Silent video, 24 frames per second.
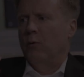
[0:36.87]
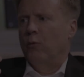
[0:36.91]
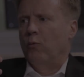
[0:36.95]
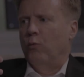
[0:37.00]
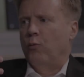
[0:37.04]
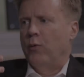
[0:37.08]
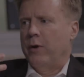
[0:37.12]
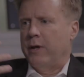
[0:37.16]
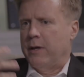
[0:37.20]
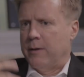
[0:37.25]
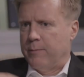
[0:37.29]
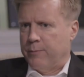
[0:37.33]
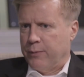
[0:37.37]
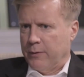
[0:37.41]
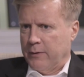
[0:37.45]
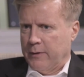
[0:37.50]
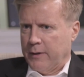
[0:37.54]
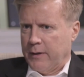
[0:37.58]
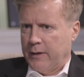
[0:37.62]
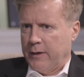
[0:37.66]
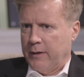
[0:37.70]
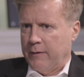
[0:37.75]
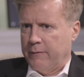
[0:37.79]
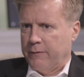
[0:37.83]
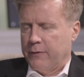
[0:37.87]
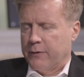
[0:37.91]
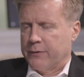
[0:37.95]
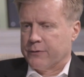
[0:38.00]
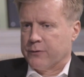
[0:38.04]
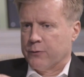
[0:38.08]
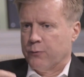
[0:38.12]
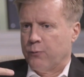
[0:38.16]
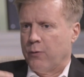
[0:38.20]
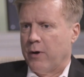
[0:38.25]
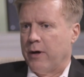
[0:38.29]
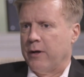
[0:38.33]
We believe
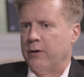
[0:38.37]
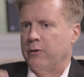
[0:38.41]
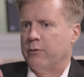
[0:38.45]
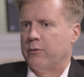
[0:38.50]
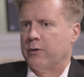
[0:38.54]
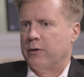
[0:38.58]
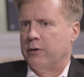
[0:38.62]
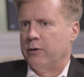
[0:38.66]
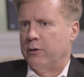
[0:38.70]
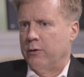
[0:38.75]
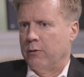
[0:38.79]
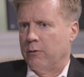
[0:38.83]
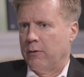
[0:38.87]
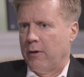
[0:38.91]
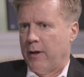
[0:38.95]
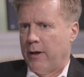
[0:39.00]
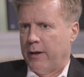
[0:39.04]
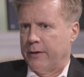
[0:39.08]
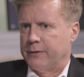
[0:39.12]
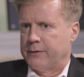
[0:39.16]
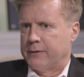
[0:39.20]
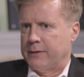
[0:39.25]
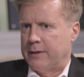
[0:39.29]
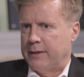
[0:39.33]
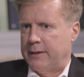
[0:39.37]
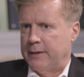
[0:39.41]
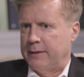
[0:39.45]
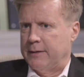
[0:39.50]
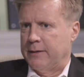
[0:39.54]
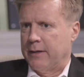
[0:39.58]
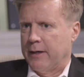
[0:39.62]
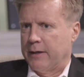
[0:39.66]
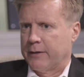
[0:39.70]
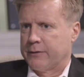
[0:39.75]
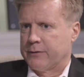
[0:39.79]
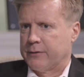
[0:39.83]
there's a way you can utilize
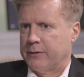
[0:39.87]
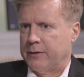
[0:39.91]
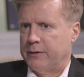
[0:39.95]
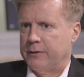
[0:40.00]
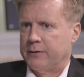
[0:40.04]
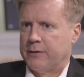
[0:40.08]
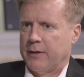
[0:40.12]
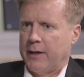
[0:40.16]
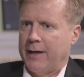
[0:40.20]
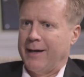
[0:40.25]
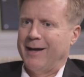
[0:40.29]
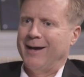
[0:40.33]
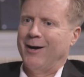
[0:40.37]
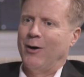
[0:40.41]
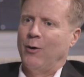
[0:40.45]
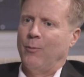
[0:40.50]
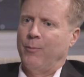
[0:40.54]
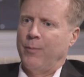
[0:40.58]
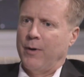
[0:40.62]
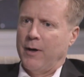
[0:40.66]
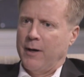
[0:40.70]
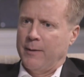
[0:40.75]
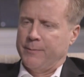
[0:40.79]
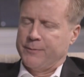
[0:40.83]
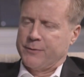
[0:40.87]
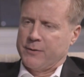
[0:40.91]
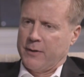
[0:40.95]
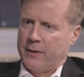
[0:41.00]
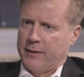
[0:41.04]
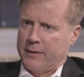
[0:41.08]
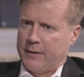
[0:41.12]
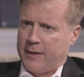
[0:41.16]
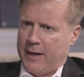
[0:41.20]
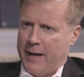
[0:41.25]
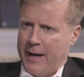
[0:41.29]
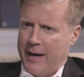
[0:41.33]
indexing to help
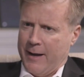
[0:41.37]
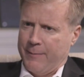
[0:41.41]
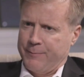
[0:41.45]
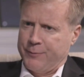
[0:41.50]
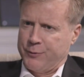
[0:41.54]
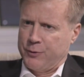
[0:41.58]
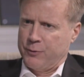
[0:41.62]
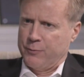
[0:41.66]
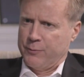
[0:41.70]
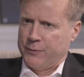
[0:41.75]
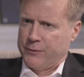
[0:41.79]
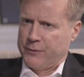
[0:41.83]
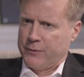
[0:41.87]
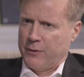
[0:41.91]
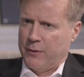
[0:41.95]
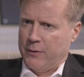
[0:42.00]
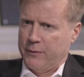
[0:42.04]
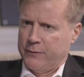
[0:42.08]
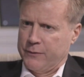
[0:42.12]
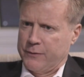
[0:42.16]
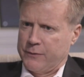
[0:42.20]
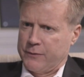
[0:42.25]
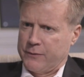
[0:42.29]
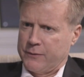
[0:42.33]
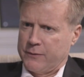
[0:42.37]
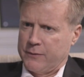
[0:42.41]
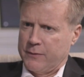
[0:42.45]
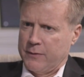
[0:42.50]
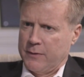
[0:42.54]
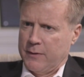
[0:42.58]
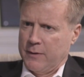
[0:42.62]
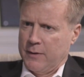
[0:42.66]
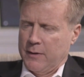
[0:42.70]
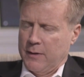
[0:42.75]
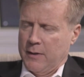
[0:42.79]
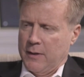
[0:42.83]
upside capture results,
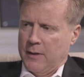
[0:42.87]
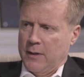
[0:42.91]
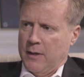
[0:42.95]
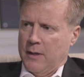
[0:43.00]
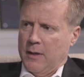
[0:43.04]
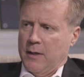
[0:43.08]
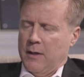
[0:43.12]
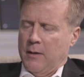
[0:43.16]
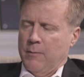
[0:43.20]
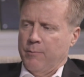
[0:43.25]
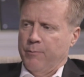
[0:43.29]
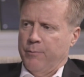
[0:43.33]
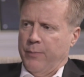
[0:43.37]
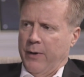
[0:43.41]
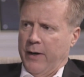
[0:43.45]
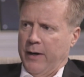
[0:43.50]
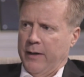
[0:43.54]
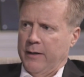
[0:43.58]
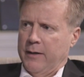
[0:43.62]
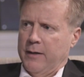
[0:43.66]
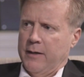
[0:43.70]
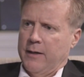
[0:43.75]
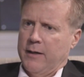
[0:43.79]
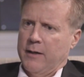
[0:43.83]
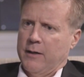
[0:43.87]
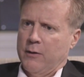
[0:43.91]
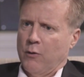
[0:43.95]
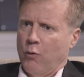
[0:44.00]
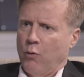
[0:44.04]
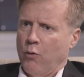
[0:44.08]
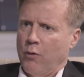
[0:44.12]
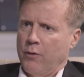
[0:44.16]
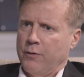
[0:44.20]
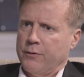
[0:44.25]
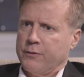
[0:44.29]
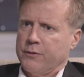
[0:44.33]
but in
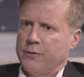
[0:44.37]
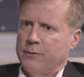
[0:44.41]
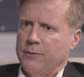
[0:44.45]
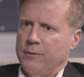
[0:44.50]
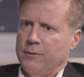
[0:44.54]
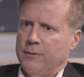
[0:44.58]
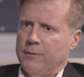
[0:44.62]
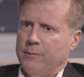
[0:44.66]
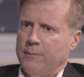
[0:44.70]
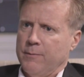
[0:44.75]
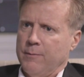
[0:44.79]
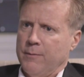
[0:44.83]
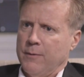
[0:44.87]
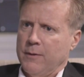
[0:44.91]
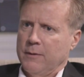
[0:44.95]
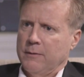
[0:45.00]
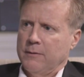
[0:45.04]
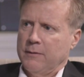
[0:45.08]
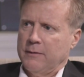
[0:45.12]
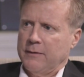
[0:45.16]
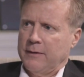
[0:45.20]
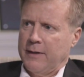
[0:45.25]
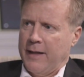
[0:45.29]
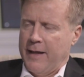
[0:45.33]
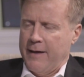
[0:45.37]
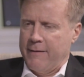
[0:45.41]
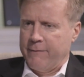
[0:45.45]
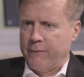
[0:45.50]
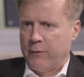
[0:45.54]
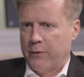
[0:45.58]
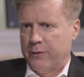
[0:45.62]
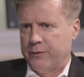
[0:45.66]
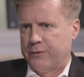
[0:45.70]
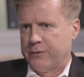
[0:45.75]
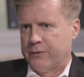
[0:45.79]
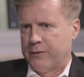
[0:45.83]
order to
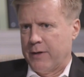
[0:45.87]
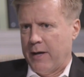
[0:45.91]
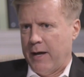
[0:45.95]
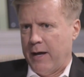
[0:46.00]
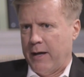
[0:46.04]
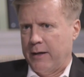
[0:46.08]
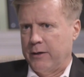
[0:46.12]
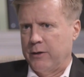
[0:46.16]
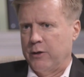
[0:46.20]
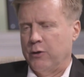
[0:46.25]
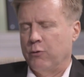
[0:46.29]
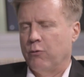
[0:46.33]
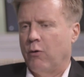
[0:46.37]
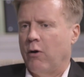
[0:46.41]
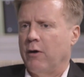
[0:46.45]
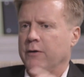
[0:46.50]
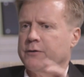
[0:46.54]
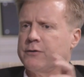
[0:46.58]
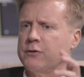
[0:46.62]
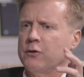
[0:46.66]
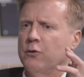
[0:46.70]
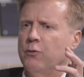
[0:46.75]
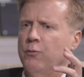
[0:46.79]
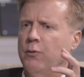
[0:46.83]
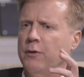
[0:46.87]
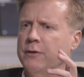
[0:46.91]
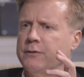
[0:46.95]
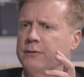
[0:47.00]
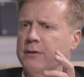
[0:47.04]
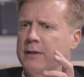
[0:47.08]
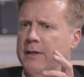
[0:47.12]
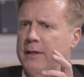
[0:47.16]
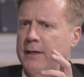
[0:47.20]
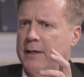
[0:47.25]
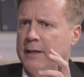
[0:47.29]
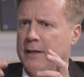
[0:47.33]
leverage that, you also want
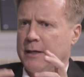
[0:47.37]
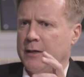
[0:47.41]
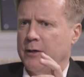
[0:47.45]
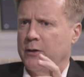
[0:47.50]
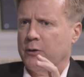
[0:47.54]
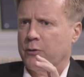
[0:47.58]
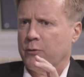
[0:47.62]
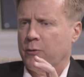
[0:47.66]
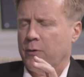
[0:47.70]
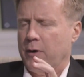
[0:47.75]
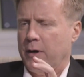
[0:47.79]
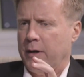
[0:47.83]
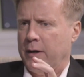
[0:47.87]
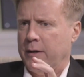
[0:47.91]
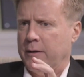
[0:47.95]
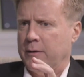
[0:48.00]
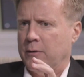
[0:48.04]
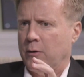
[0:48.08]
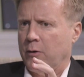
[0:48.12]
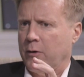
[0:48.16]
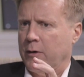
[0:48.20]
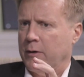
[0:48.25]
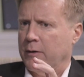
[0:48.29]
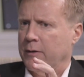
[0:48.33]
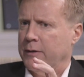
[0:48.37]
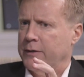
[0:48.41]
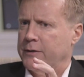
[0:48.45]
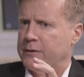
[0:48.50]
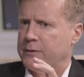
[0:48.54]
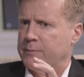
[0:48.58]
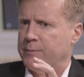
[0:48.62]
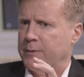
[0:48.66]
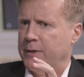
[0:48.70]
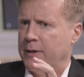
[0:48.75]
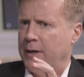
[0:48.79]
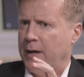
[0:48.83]
to integrate or at
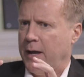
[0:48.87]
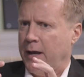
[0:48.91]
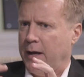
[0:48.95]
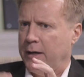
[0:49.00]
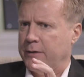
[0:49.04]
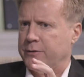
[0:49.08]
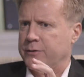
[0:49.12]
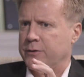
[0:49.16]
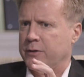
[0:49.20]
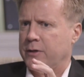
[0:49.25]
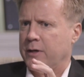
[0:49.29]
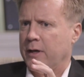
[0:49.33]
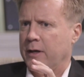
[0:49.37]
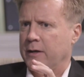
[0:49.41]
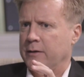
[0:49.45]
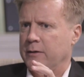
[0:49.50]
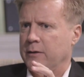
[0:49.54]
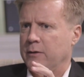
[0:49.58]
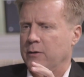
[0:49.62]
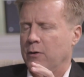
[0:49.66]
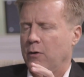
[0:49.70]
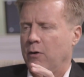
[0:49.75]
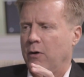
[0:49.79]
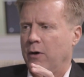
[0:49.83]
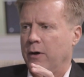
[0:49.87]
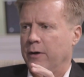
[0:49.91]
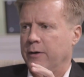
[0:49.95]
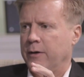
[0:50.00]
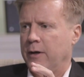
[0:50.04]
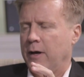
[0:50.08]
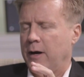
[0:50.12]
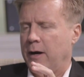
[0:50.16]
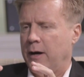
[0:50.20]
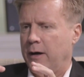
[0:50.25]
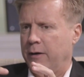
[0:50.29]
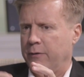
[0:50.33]
least be educated
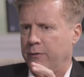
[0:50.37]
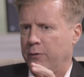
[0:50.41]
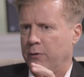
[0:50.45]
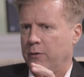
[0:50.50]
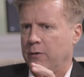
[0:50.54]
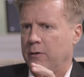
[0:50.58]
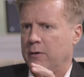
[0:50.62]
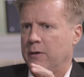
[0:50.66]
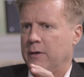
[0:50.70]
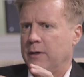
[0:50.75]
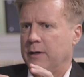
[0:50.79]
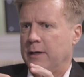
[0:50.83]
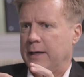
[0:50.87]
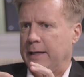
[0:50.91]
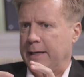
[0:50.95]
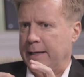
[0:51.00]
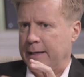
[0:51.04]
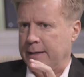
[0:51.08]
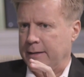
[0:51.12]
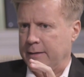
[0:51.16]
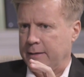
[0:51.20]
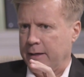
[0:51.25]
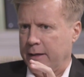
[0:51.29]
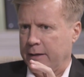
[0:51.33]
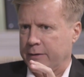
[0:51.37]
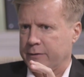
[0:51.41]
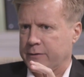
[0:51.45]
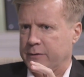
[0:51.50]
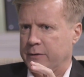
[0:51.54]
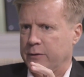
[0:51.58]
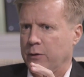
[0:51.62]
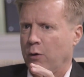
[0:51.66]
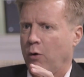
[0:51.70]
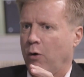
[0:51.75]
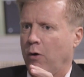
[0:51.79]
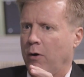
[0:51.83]
on other
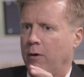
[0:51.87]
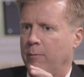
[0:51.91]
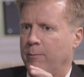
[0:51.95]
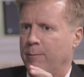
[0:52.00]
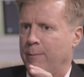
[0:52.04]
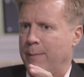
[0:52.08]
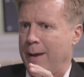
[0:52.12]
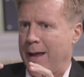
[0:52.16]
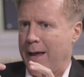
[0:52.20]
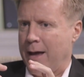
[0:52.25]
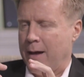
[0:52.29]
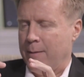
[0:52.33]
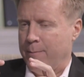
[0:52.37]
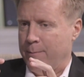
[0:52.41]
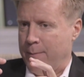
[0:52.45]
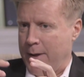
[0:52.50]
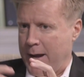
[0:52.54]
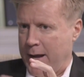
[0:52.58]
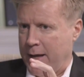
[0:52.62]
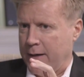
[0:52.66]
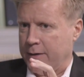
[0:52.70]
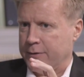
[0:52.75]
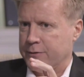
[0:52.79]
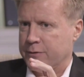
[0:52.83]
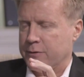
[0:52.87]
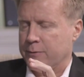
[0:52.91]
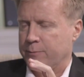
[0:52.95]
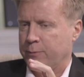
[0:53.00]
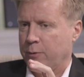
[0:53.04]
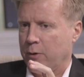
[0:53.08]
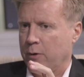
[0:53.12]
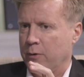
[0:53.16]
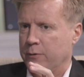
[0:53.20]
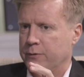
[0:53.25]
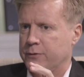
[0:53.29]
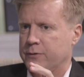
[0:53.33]
indexing or a managed
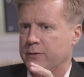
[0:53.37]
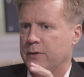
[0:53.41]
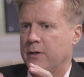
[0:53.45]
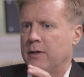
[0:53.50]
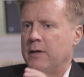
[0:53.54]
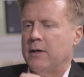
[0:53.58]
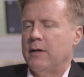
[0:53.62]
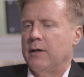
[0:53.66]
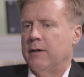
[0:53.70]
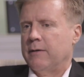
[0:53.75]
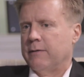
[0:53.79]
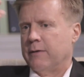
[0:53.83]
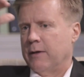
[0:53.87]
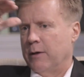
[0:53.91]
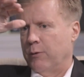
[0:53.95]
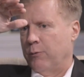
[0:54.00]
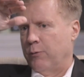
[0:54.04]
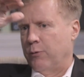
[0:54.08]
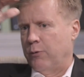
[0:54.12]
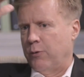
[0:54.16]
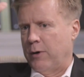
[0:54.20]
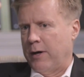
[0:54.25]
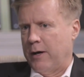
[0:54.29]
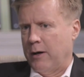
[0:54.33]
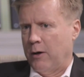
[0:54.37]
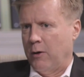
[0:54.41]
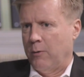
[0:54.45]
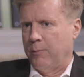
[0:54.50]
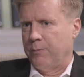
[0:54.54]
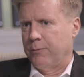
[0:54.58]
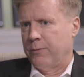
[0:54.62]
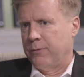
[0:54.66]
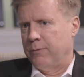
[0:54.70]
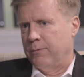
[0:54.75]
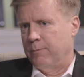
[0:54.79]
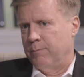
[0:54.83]
approach that will
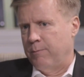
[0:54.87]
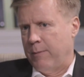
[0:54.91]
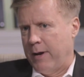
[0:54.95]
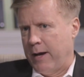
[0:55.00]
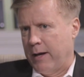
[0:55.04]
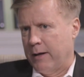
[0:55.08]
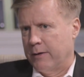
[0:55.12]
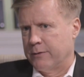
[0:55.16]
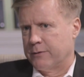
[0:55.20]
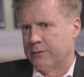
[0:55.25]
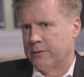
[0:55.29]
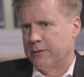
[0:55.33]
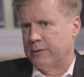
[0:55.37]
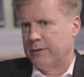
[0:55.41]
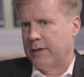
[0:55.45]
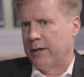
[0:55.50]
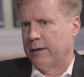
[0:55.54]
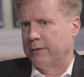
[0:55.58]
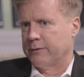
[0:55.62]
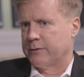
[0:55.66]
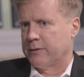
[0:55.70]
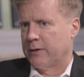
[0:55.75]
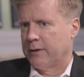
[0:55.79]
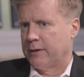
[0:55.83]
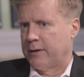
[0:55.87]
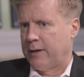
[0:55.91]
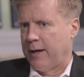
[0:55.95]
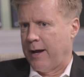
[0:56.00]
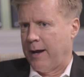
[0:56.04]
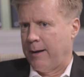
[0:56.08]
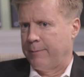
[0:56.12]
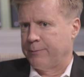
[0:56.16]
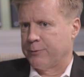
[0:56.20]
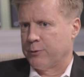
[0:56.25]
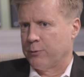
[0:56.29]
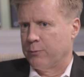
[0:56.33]
help manage the downside
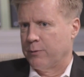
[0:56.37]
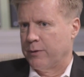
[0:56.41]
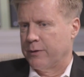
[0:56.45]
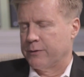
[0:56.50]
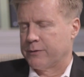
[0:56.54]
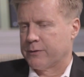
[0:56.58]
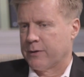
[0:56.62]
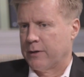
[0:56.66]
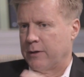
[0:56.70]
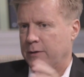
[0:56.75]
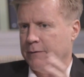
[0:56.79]
capture risk.